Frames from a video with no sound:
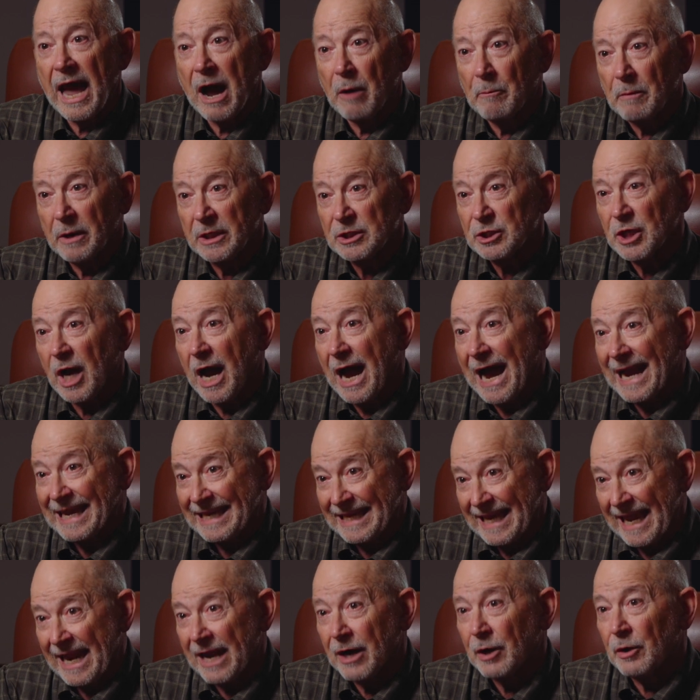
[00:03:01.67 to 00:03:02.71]
how much I
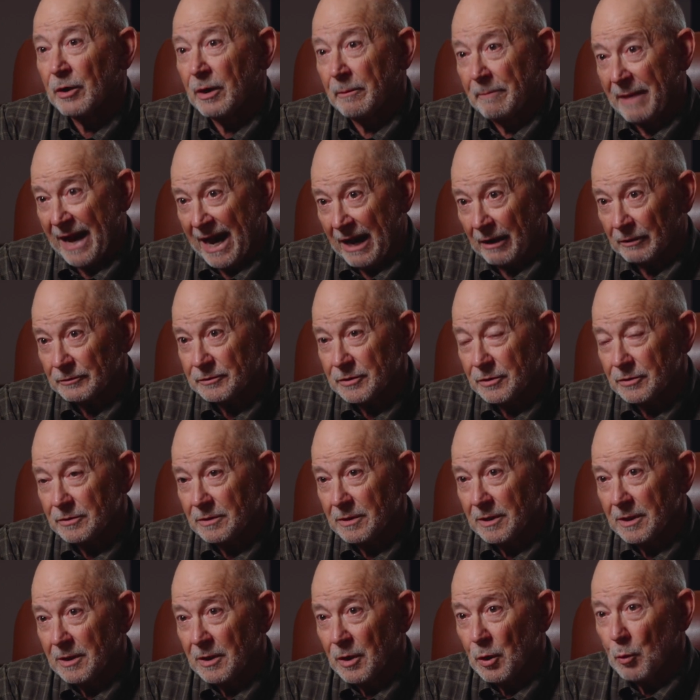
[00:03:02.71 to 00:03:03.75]
cared about
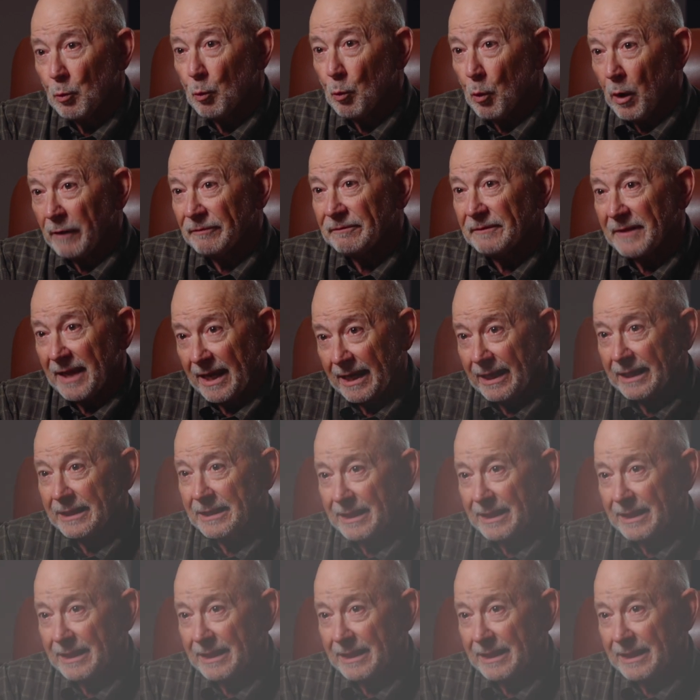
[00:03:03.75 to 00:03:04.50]
what they